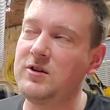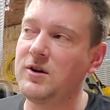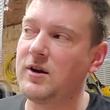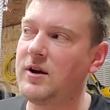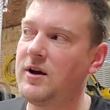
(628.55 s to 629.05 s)

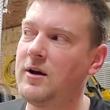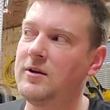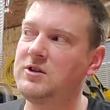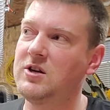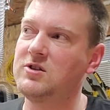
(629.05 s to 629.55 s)
You're going
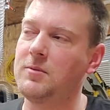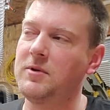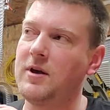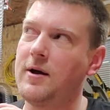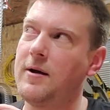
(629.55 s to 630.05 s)
to change some
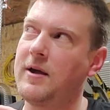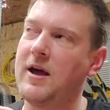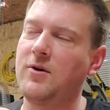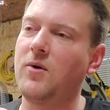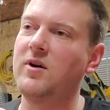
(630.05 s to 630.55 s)
of the
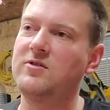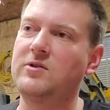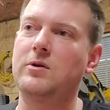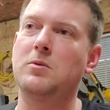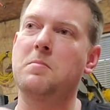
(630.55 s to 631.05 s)
categories
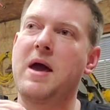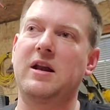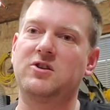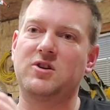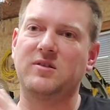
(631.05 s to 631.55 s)
to
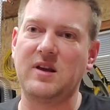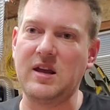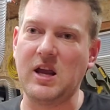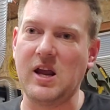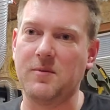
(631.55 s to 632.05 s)
manage the
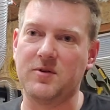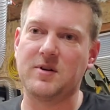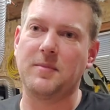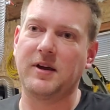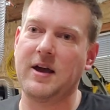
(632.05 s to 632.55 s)
team or
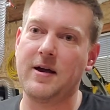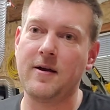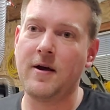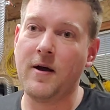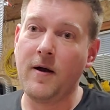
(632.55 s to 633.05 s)
something like that
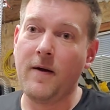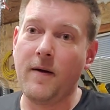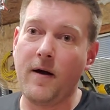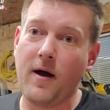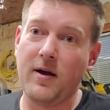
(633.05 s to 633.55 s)

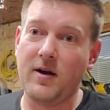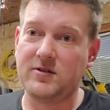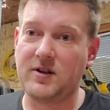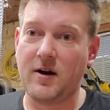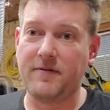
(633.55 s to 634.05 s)
uh,
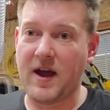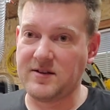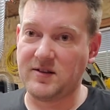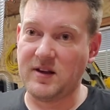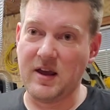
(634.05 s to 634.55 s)
instead of
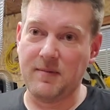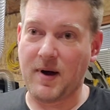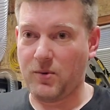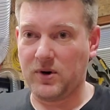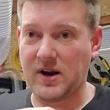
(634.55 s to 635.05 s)
as a team,
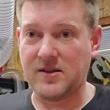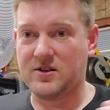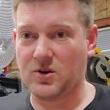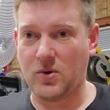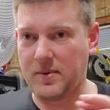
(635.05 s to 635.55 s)
I worked on
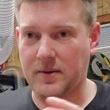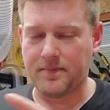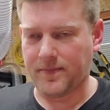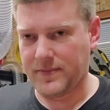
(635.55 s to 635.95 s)
this equipment.